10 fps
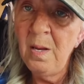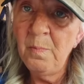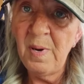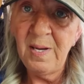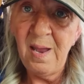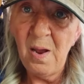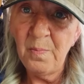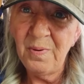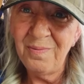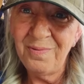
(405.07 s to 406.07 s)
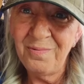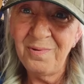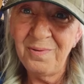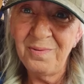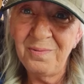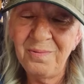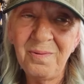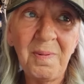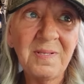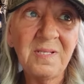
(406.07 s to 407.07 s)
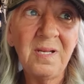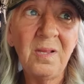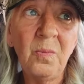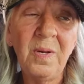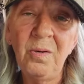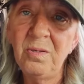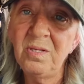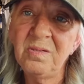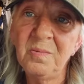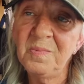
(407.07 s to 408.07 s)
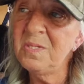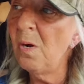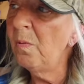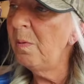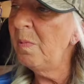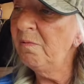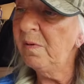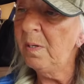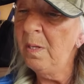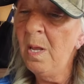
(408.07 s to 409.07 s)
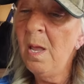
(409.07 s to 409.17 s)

my camper through the rest of the winter, do some snow removal.